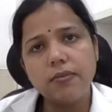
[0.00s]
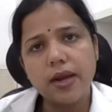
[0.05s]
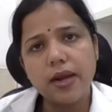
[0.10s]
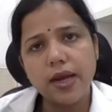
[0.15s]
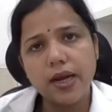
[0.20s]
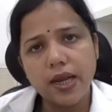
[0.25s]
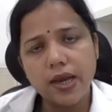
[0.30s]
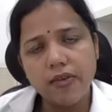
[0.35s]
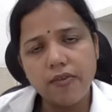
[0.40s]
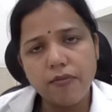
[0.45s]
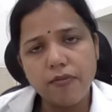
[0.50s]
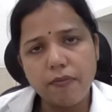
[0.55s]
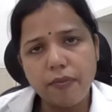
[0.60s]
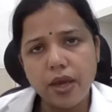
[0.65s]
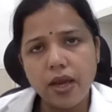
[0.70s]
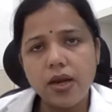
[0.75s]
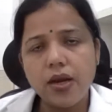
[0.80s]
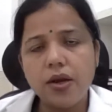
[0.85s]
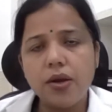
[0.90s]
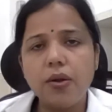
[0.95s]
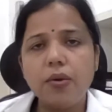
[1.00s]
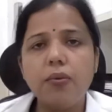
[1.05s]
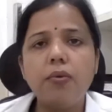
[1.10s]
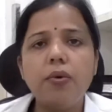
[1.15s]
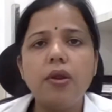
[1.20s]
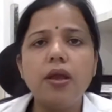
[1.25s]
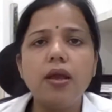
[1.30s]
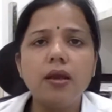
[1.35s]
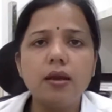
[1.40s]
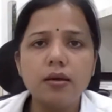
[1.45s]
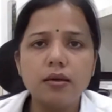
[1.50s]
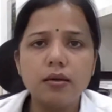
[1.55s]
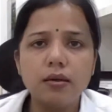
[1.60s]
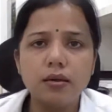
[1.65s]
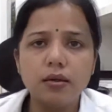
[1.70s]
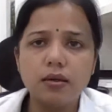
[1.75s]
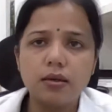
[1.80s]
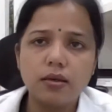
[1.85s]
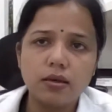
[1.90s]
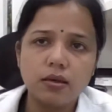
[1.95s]
might have pain during
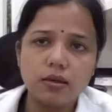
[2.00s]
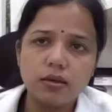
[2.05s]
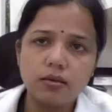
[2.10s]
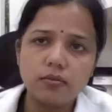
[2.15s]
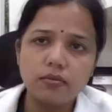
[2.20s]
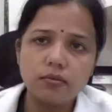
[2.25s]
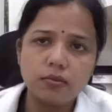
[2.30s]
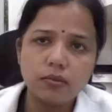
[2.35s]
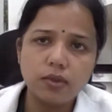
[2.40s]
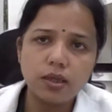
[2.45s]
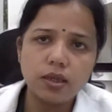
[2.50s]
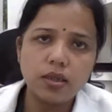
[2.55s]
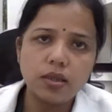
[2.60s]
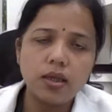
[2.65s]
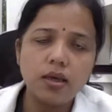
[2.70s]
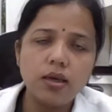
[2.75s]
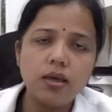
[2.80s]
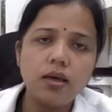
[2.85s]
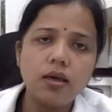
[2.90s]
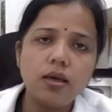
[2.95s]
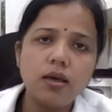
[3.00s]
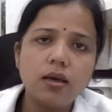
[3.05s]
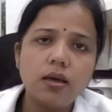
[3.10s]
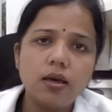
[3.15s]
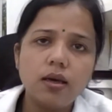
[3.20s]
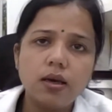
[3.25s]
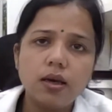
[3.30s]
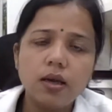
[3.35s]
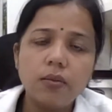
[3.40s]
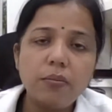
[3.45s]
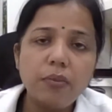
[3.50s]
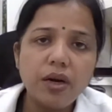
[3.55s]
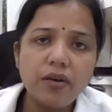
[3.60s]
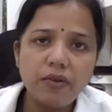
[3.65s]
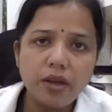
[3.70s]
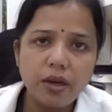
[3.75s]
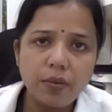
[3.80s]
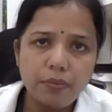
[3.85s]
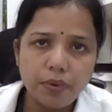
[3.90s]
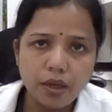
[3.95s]
in the in
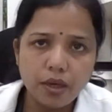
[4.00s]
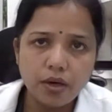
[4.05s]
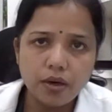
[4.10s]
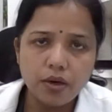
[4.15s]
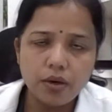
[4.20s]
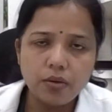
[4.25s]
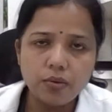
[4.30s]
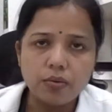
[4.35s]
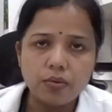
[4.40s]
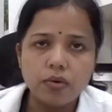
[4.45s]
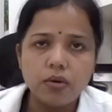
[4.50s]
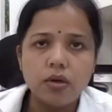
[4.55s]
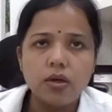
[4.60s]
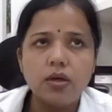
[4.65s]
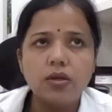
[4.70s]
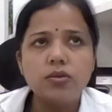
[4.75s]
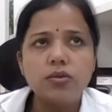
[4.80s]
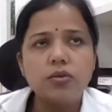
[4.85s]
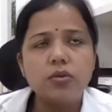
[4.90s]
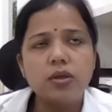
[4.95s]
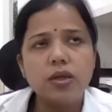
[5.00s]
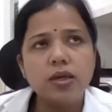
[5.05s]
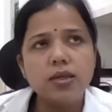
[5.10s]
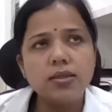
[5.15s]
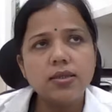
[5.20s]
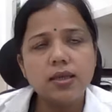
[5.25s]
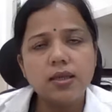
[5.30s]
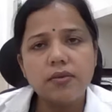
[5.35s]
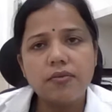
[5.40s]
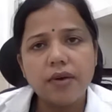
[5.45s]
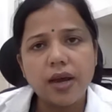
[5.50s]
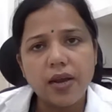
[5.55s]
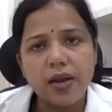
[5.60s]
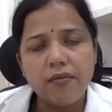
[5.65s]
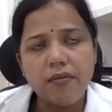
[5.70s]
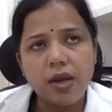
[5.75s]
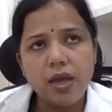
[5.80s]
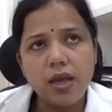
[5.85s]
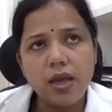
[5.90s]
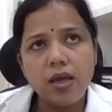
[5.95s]
between period too. So these are the
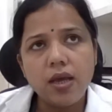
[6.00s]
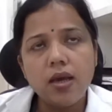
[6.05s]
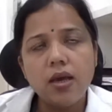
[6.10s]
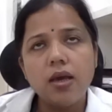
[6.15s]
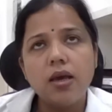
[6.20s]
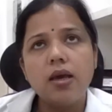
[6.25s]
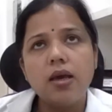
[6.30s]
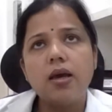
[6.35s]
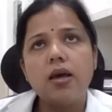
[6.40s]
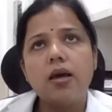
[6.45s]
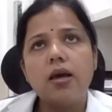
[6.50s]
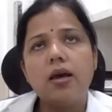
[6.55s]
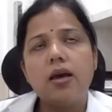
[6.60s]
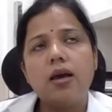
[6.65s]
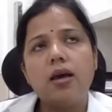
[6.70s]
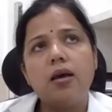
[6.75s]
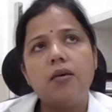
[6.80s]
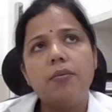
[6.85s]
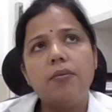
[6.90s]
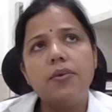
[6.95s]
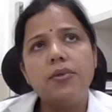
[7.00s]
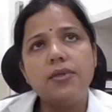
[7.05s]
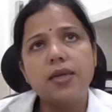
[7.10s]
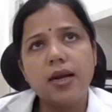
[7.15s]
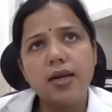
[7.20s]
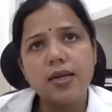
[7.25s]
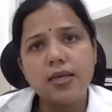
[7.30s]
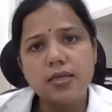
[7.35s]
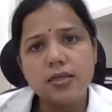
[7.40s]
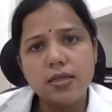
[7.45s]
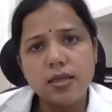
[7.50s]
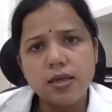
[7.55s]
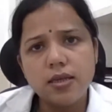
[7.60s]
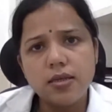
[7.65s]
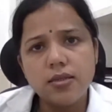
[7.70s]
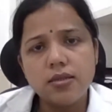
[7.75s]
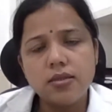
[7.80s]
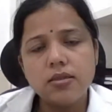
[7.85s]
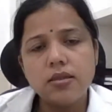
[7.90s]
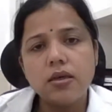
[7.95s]
5D. Besides
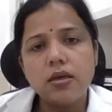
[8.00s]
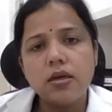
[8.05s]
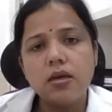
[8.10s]
this,